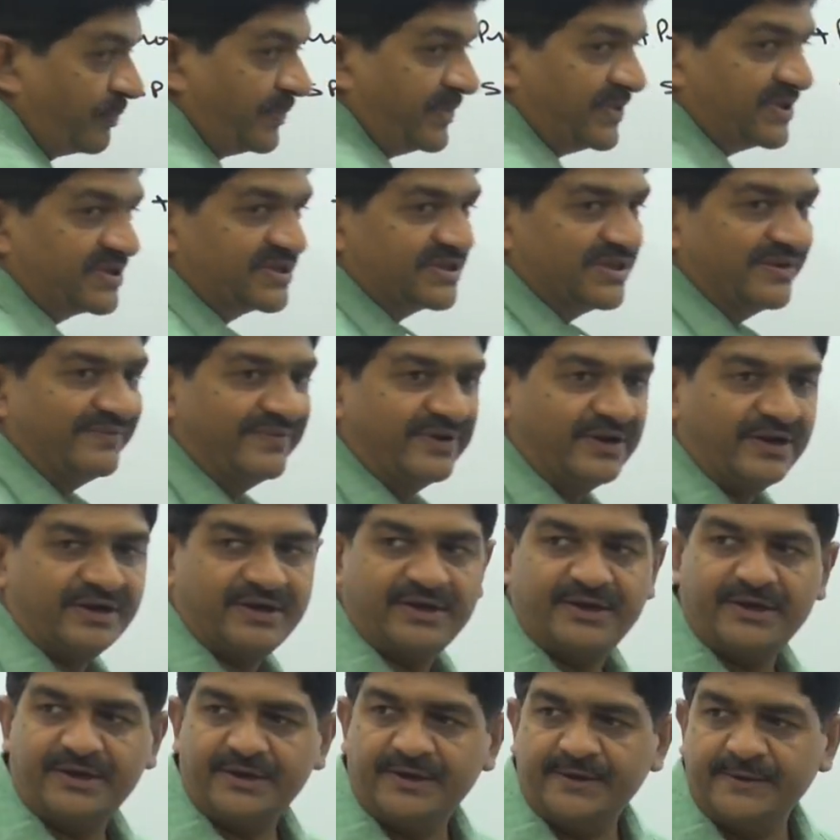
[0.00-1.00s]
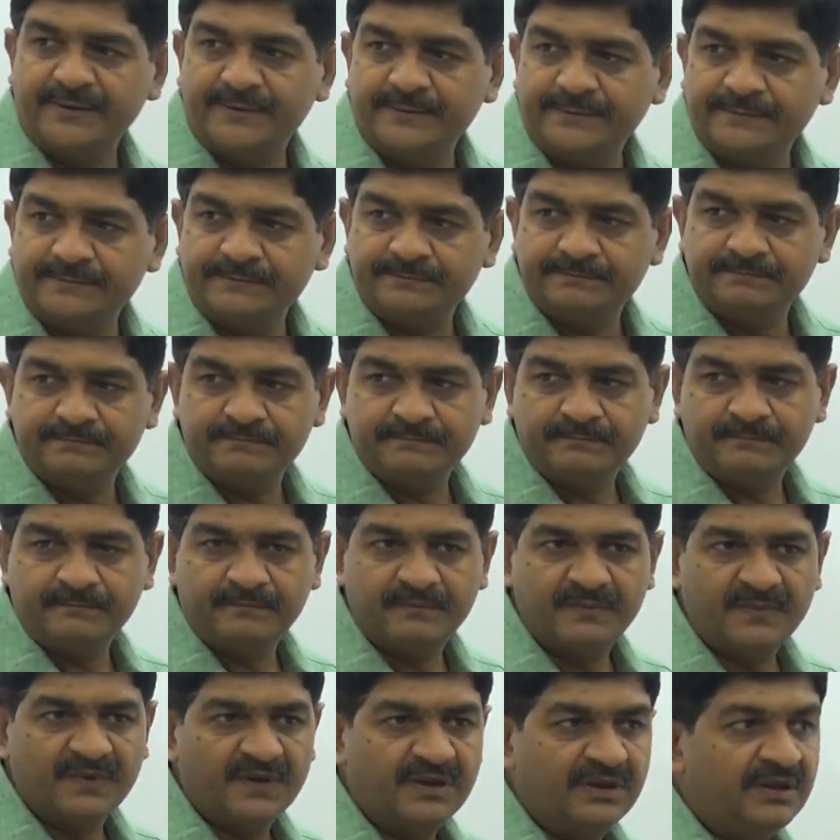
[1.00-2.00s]
rupees 700
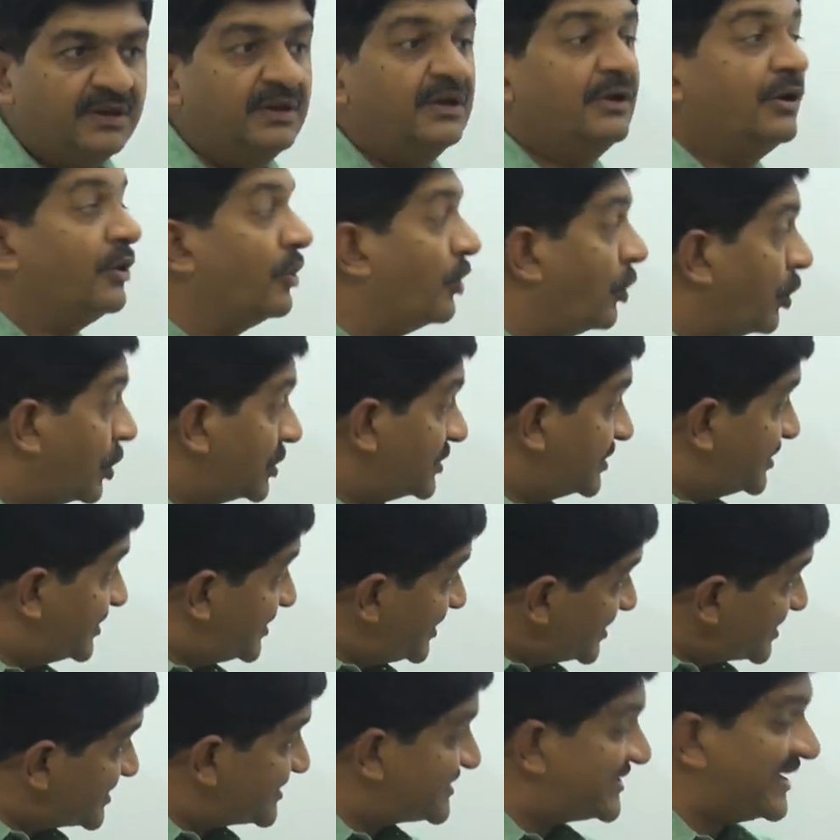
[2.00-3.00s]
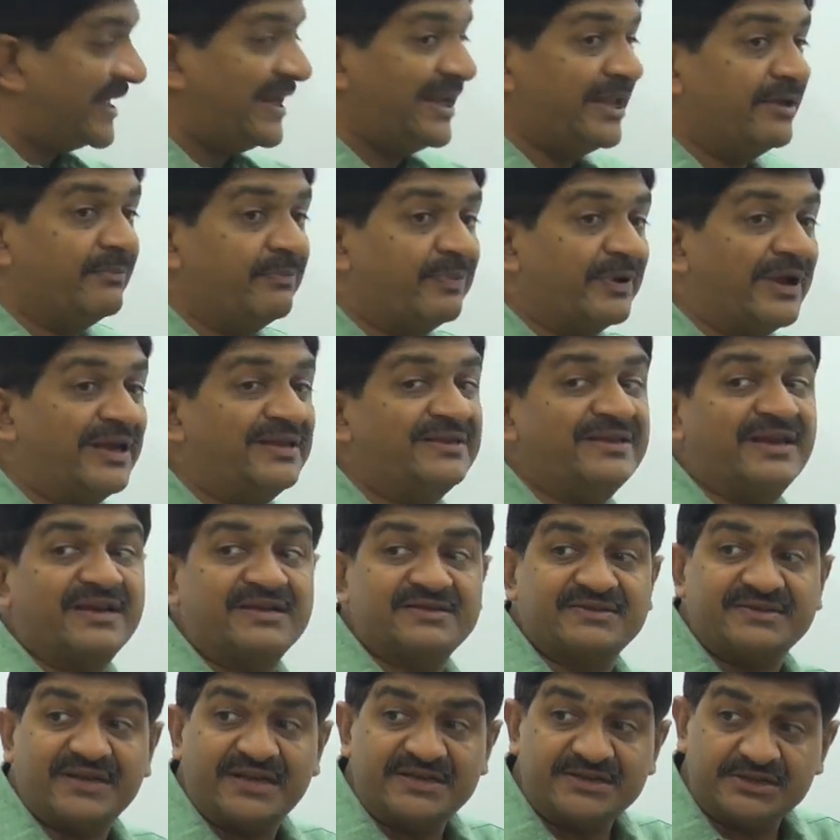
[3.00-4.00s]
on this selling price
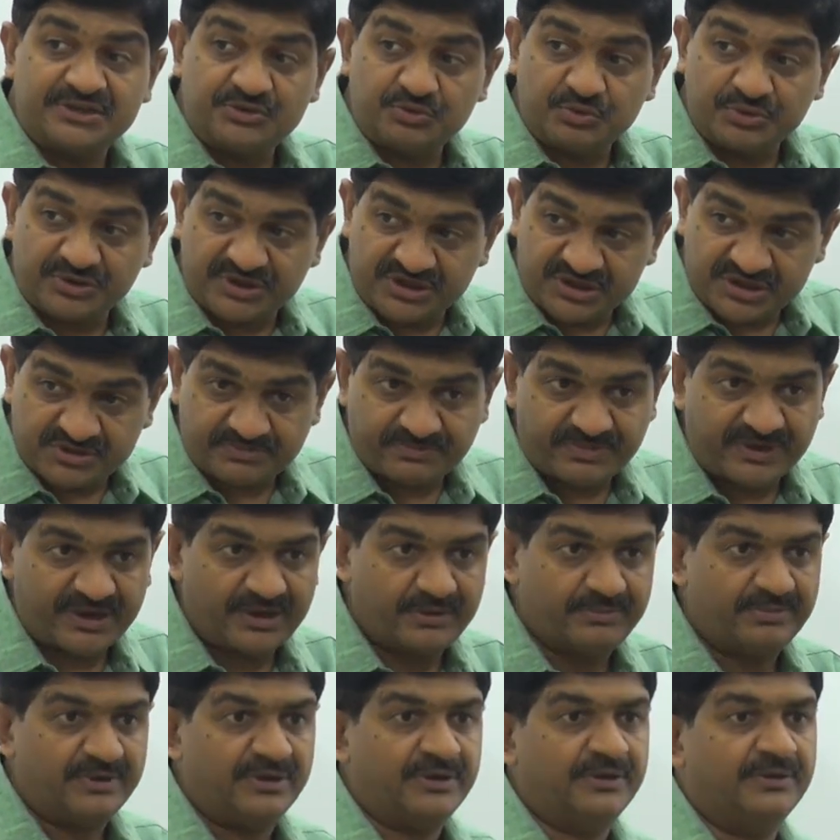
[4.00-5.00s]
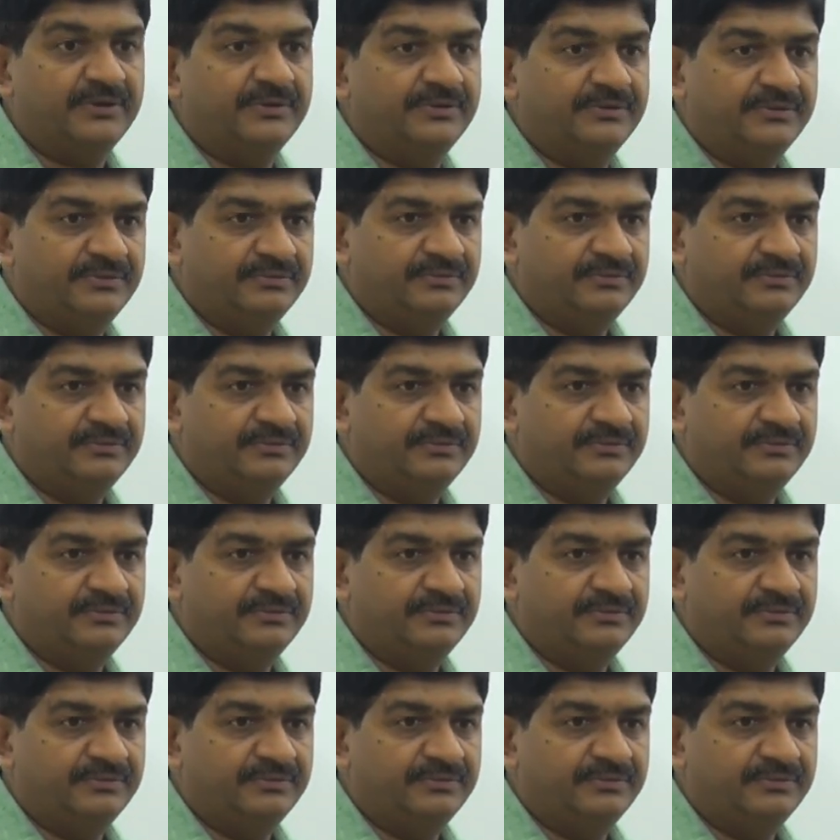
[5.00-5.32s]
excise duty is payable